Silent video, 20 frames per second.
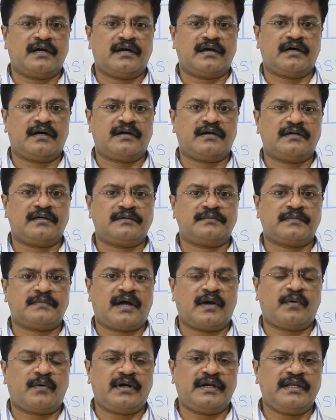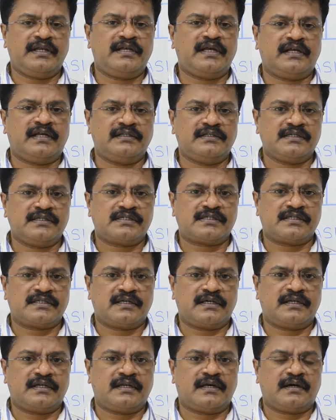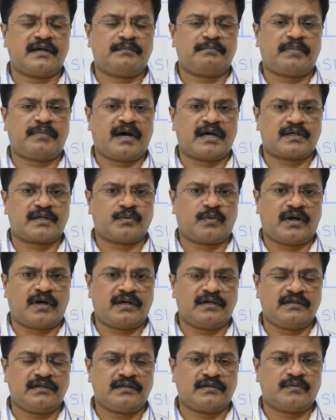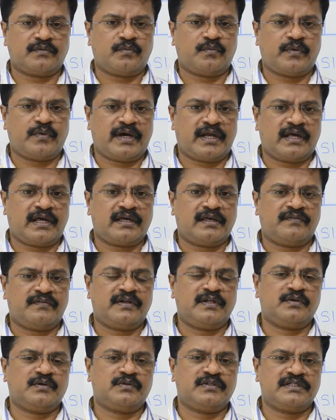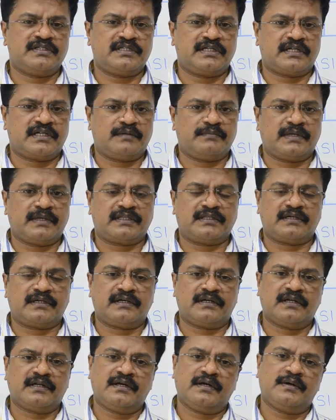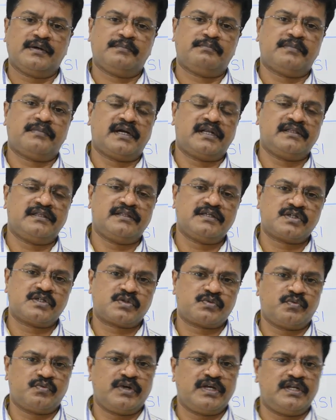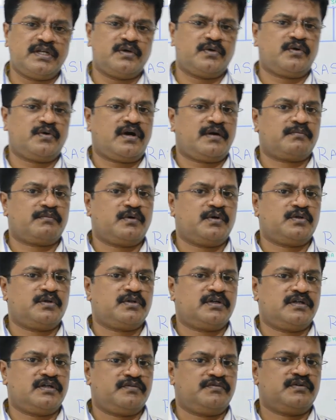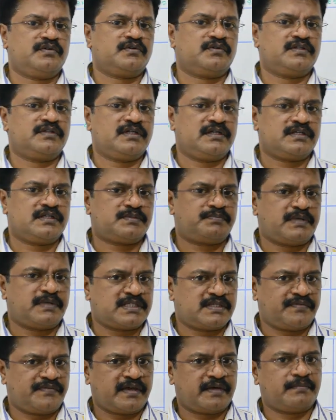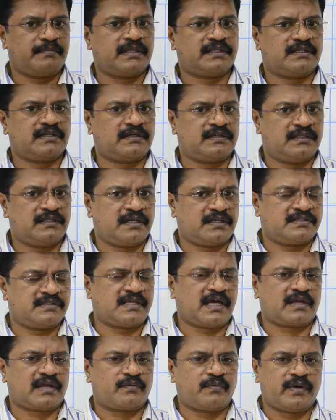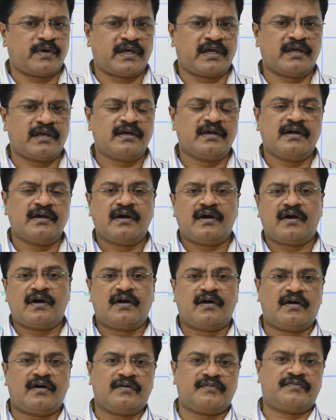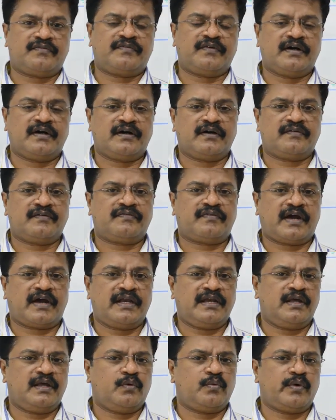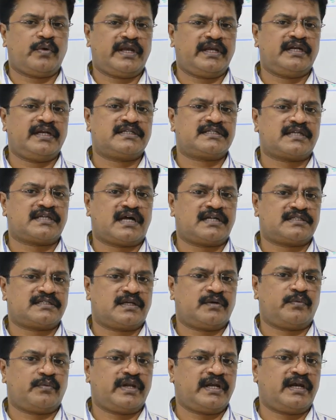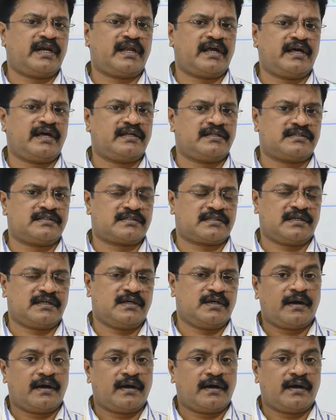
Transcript: I've already done this in part 1 where I've given you the general method, but in this video I'm going to give you the specific method, the exact way of finding when it starts and when it ends.